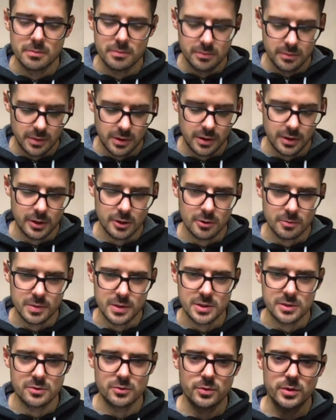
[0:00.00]
thicker
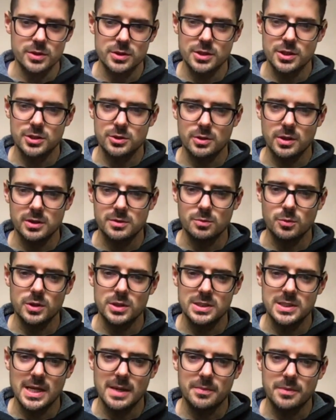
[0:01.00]
piece of wood, just so it has more
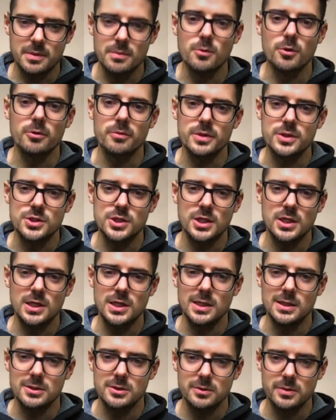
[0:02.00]
depth and more
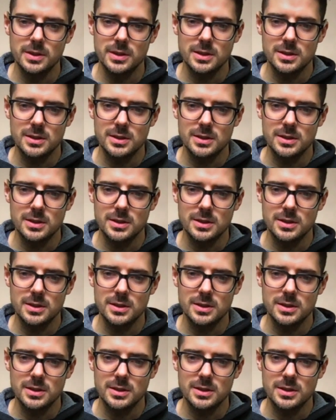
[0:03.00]
rigidity to it.